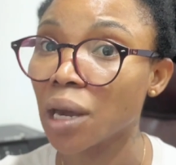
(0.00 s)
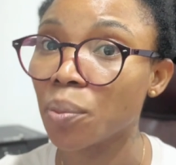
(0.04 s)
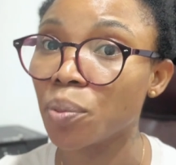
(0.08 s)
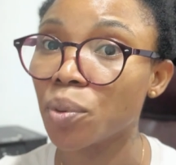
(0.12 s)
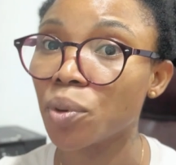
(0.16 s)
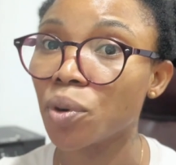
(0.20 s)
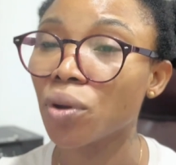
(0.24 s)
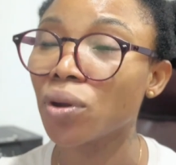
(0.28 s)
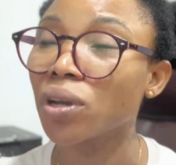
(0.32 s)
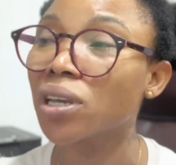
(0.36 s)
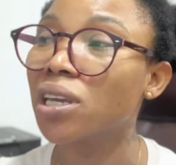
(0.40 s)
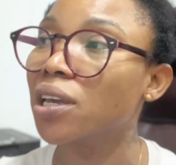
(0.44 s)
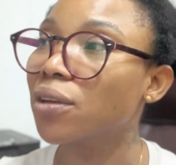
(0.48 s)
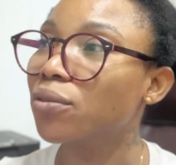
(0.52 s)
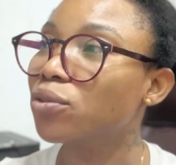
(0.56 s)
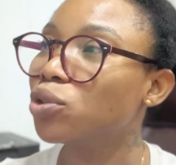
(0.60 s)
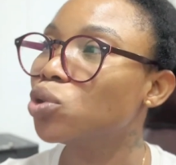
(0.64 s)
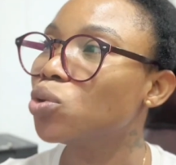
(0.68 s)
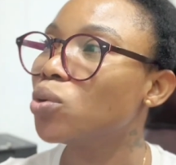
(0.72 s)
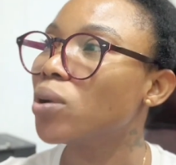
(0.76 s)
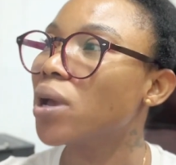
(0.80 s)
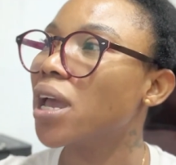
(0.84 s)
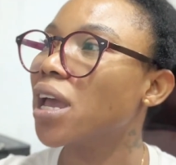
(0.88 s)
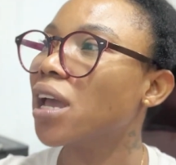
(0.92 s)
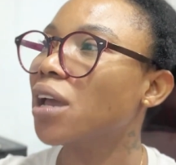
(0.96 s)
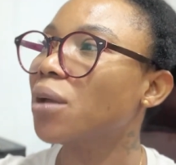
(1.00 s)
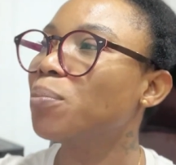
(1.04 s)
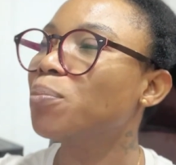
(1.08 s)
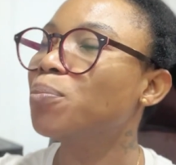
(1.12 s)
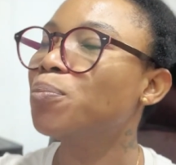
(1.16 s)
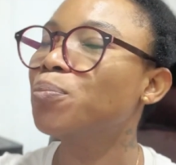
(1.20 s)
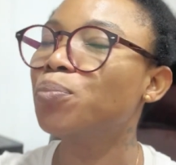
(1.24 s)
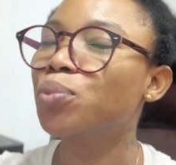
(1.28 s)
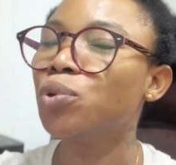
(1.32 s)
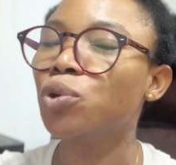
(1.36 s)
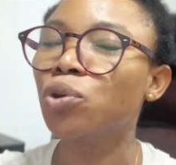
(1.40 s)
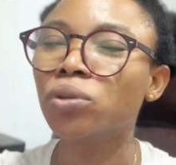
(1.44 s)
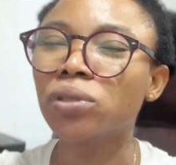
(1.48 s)
product gives you a
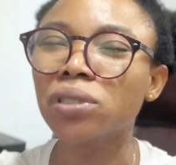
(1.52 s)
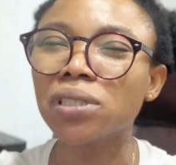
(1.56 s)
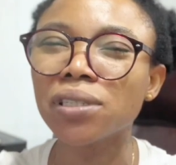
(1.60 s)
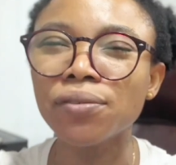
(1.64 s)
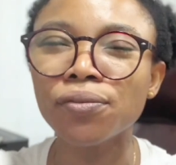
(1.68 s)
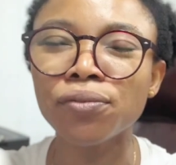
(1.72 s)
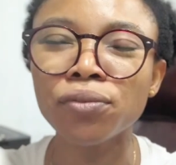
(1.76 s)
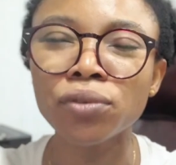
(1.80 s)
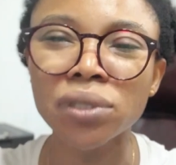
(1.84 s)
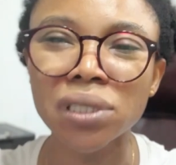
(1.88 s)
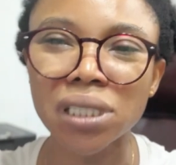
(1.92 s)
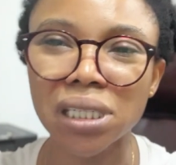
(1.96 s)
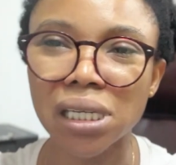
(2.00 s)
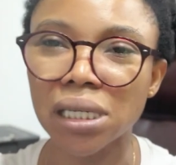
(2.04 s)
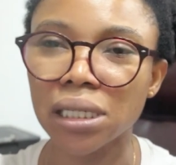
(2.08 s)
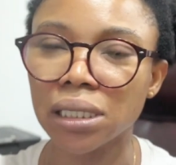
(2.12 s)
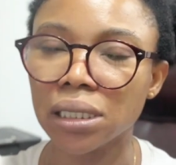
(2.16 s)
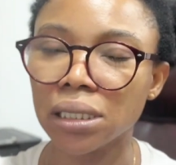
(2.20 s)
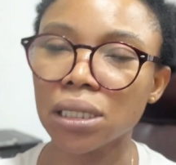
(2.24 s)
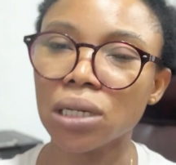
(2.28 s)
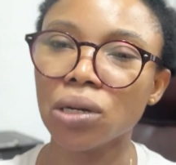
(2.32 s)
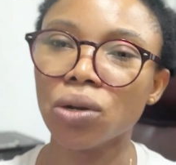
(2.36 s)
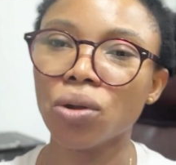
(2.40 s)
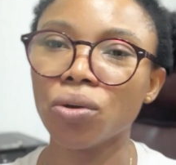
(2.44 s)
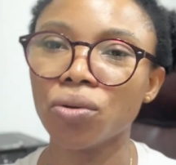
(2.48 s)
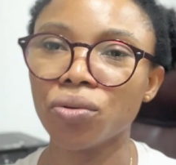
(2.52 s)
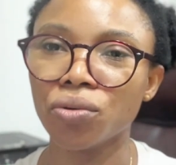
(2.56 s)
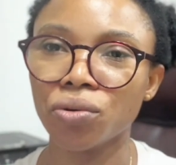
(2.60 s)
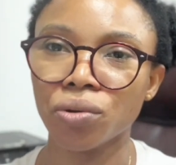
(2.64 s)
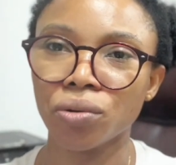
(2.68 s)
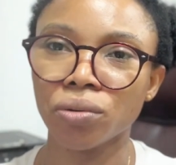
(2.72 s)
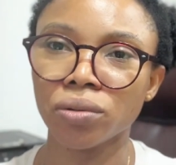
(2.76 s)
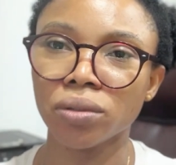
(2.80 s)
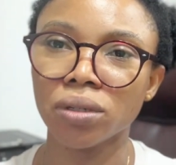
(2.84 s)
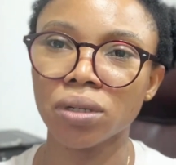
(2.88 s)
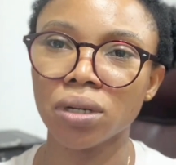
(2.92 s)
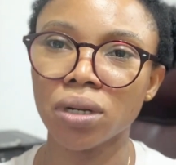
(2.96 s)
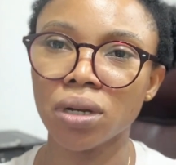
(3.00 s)
beautiful skin in the long
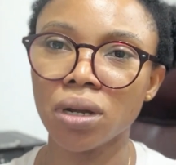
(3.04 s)
run.